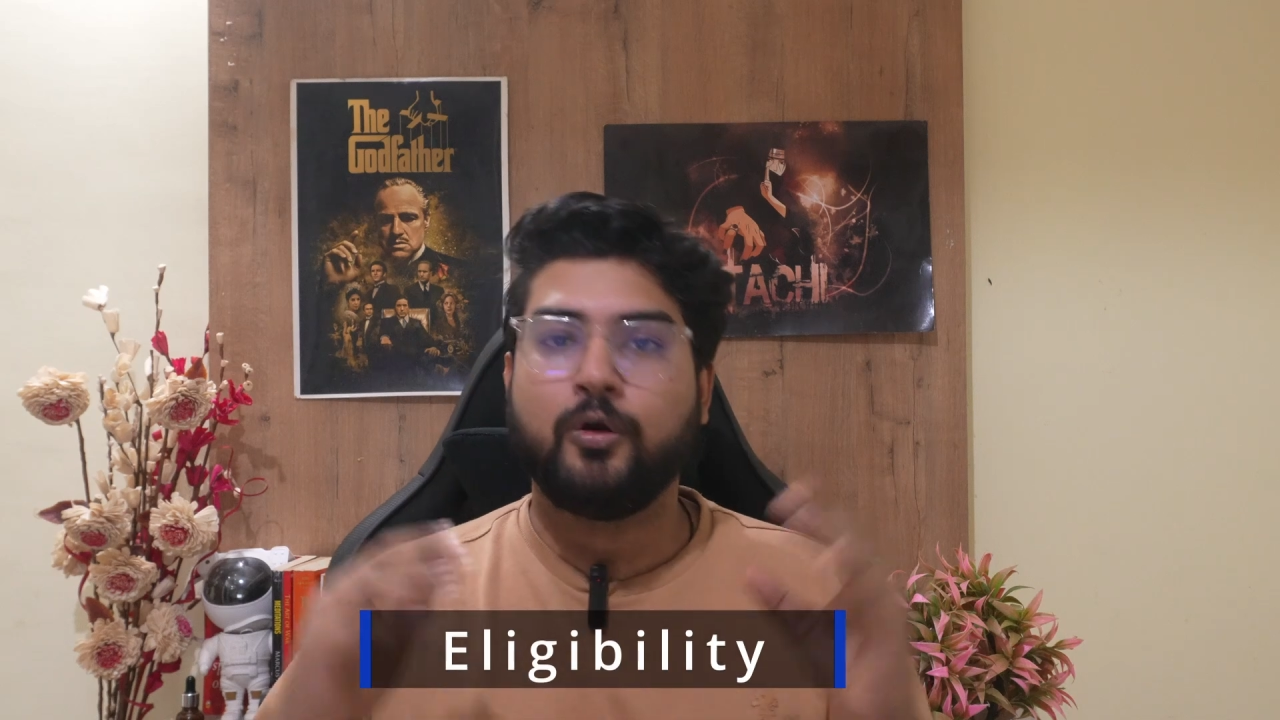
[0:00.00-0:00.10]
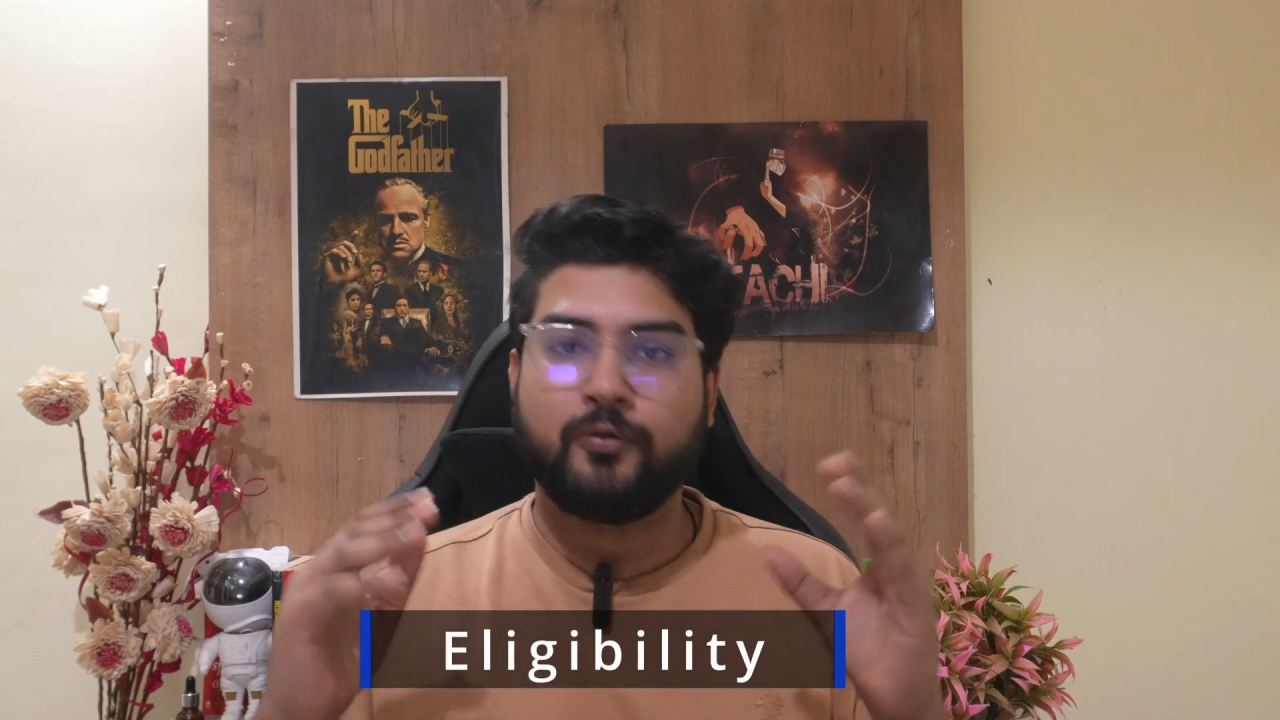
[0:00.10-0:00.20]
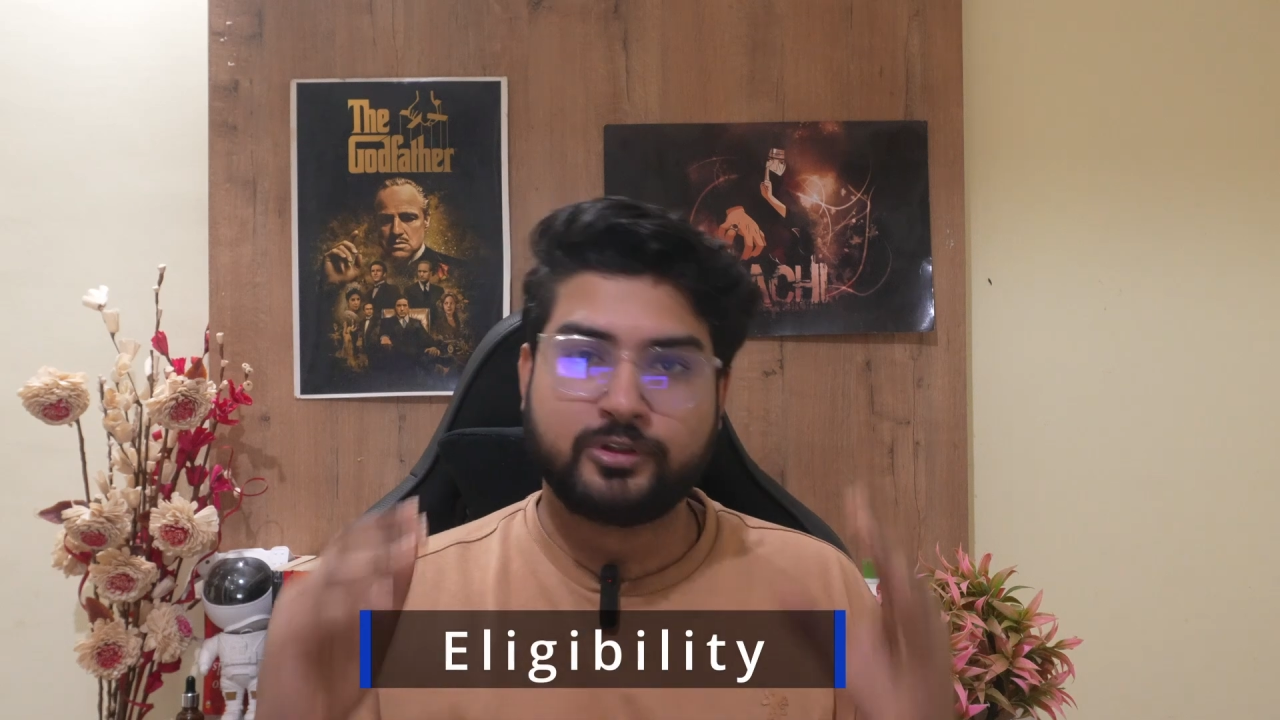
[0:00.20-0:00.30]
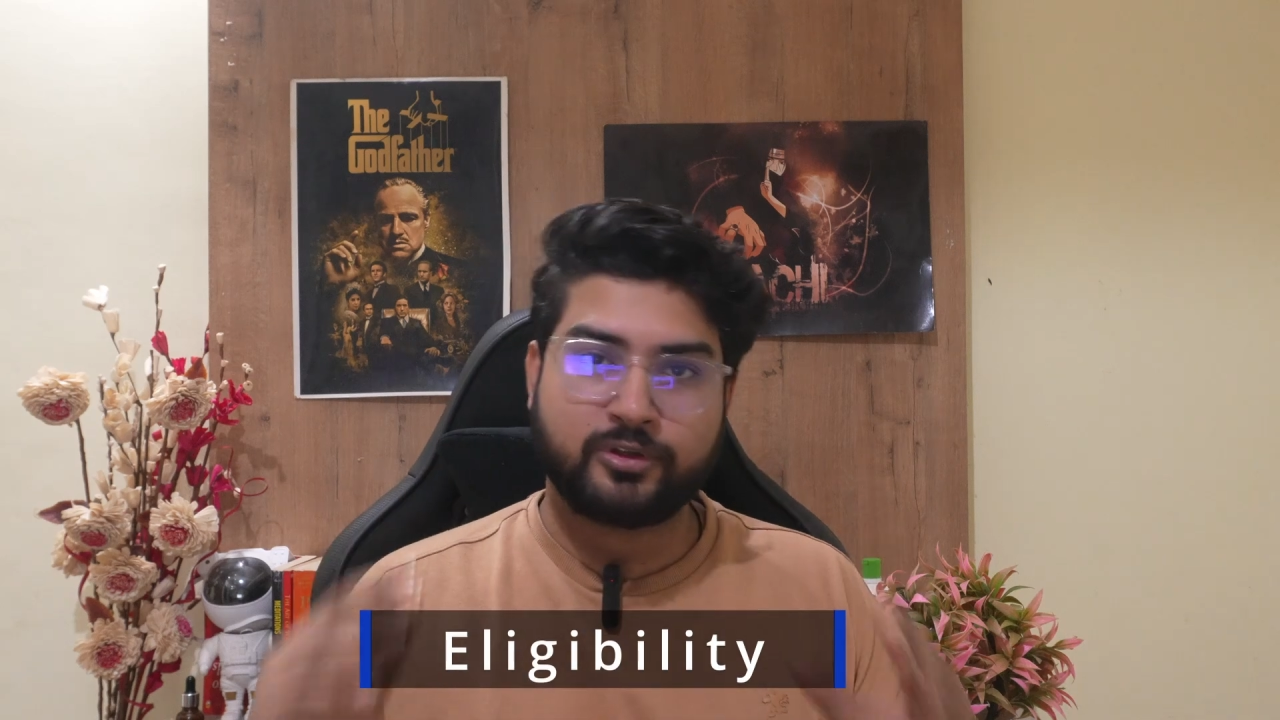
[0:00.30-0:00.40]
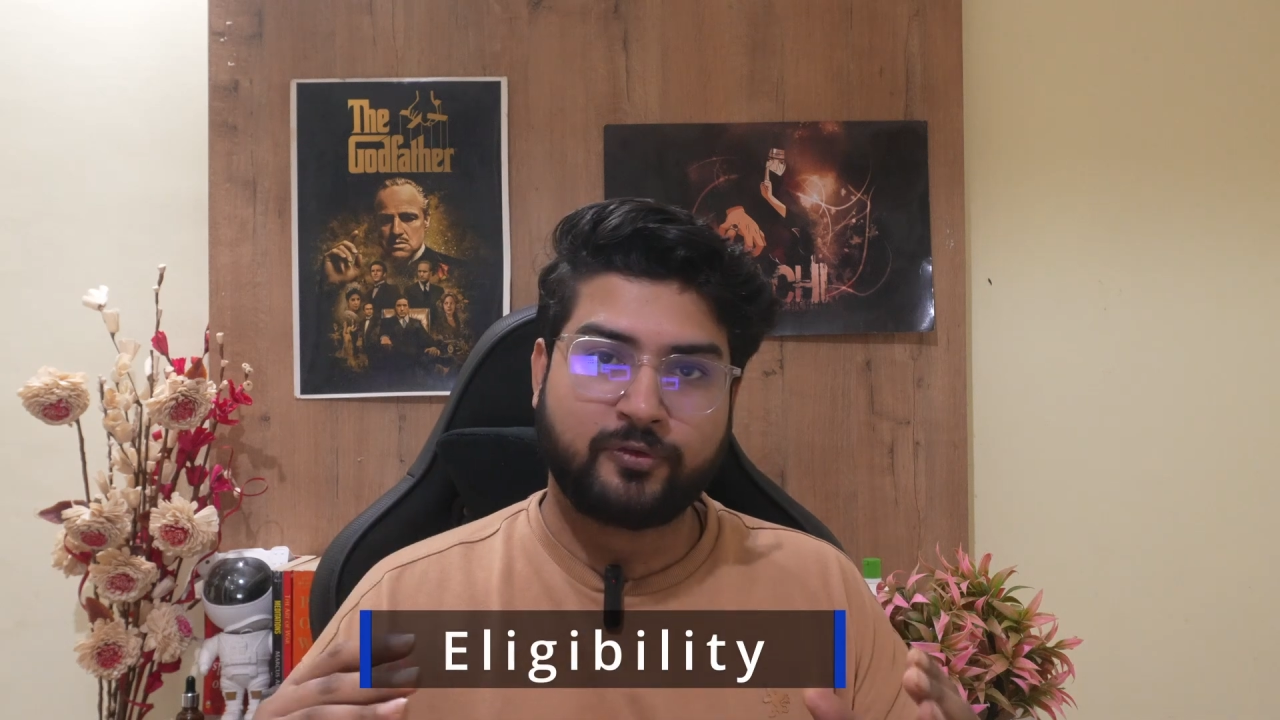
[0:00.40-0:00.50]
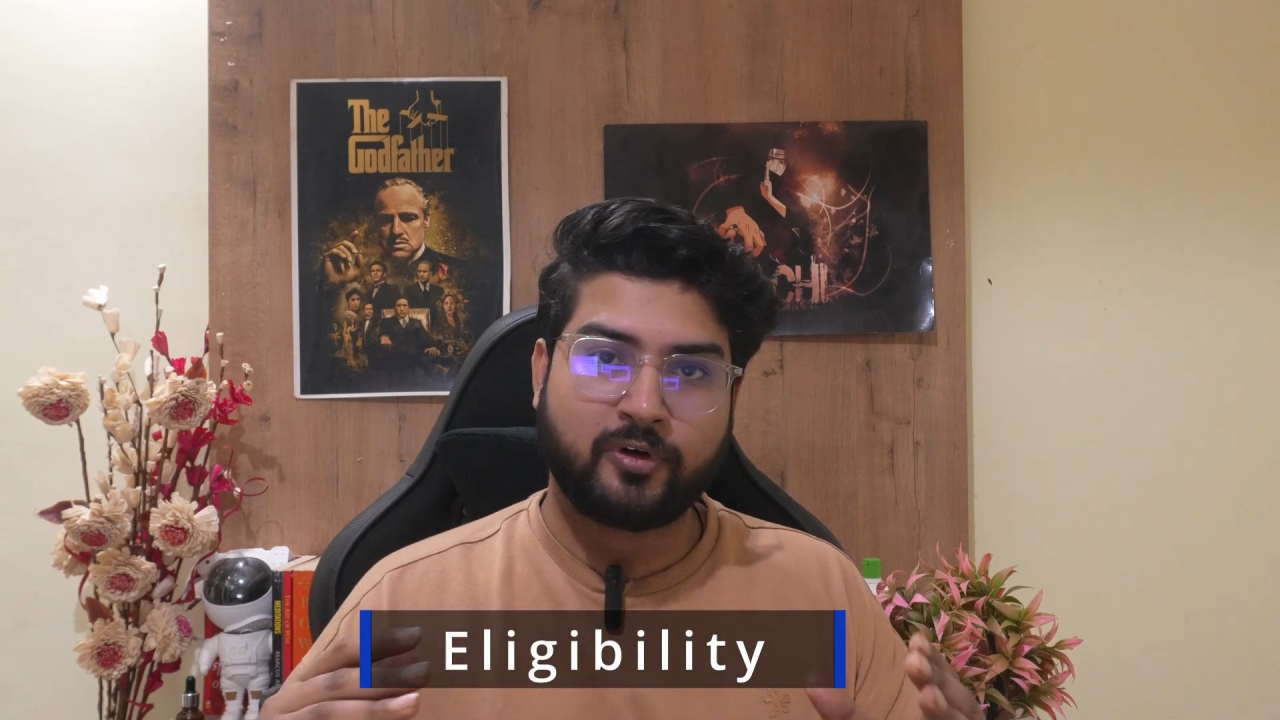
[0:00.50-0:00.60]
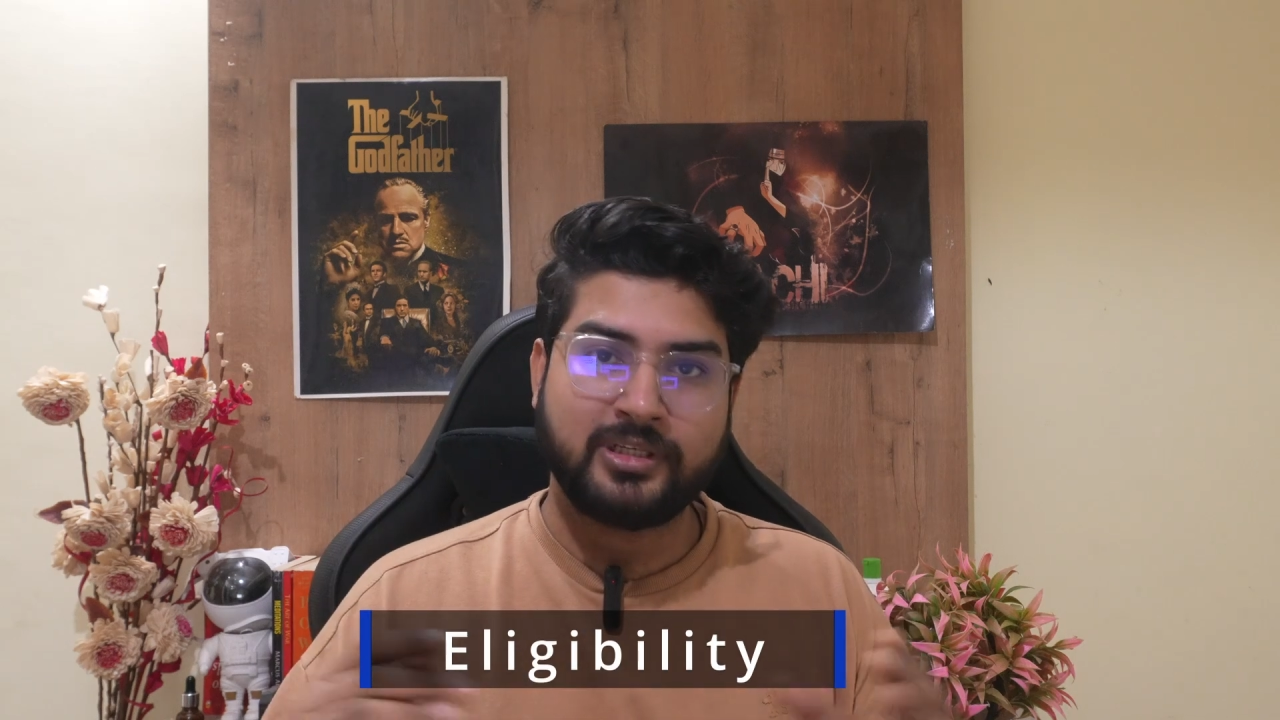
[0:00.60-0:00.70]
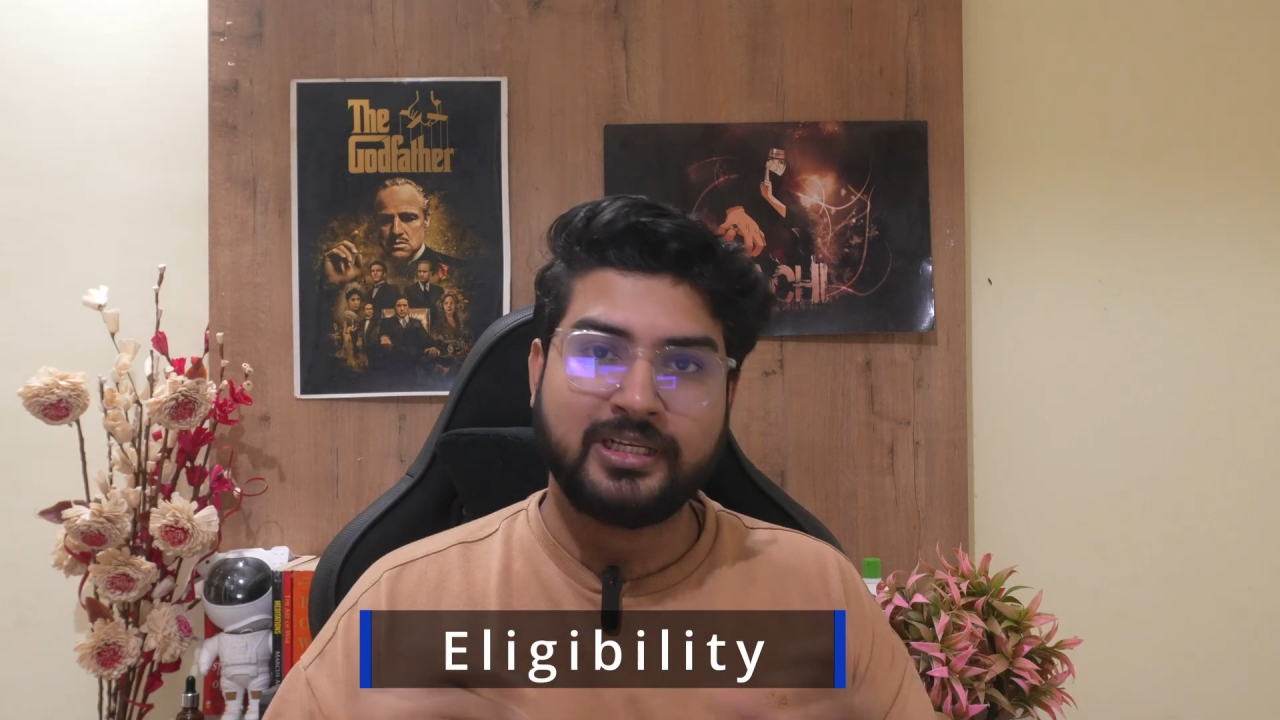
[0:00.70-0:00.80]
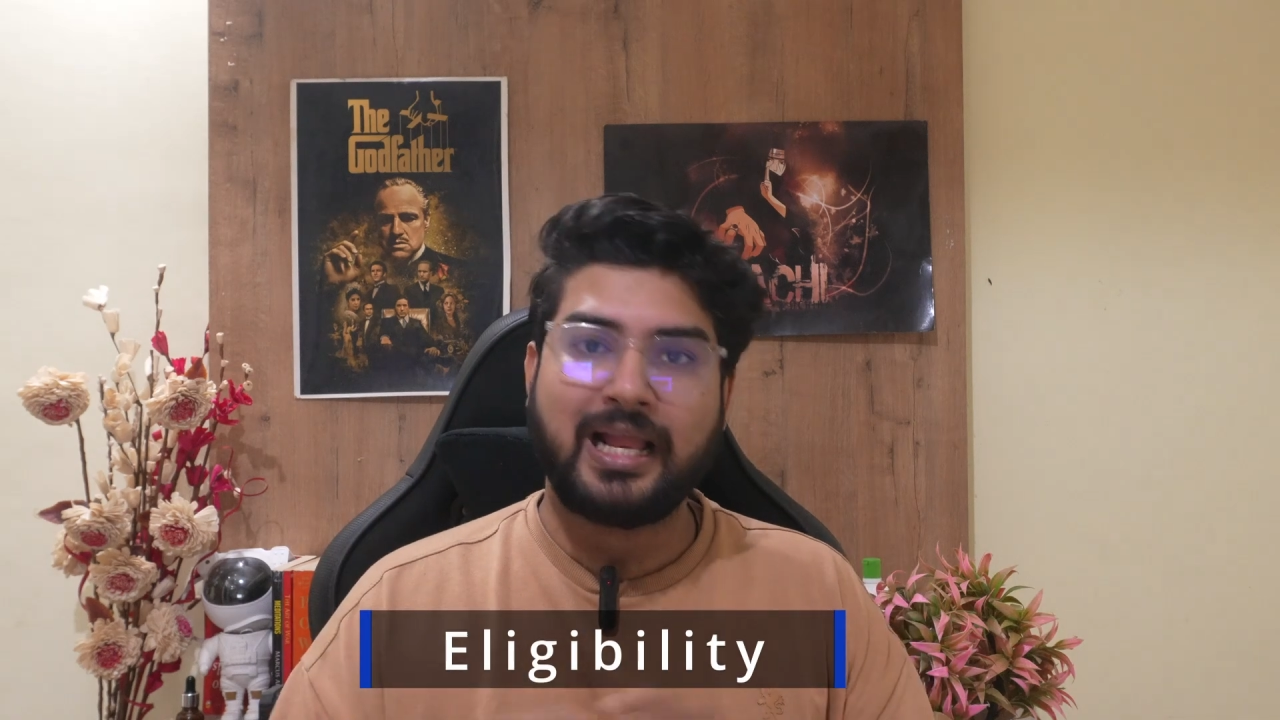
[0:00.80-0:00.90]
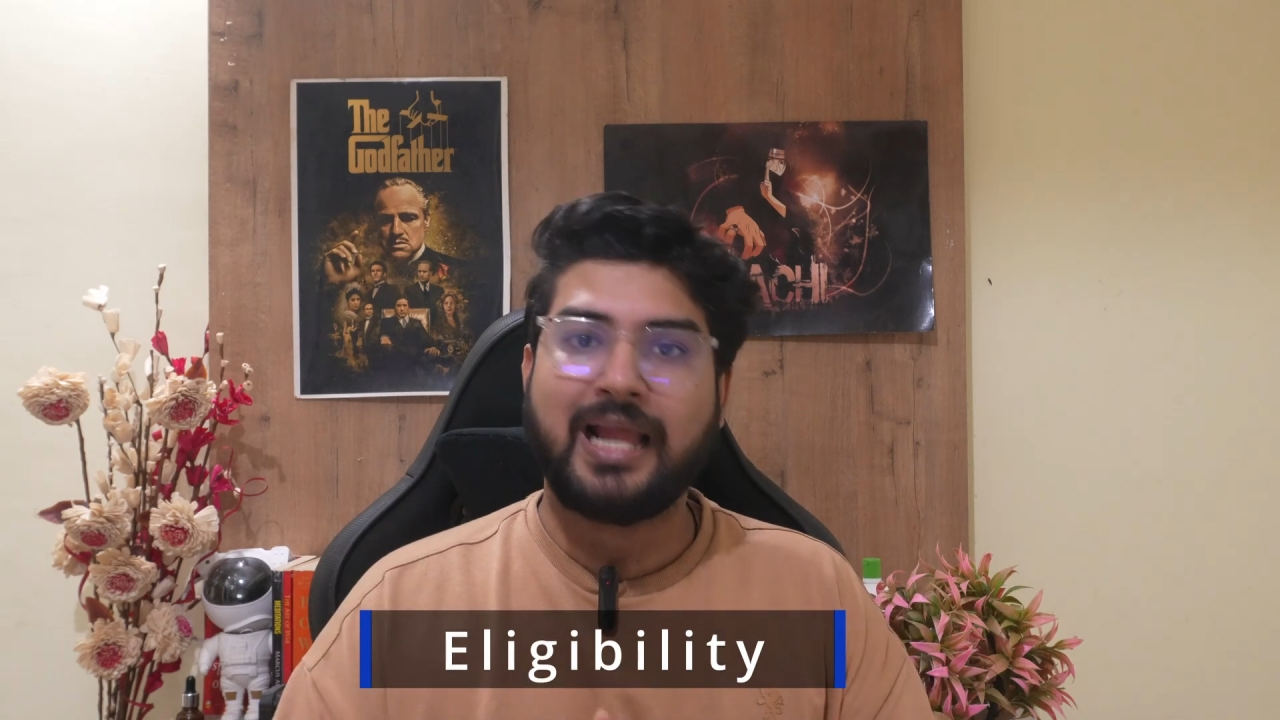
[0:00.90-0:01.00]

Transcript: First of all,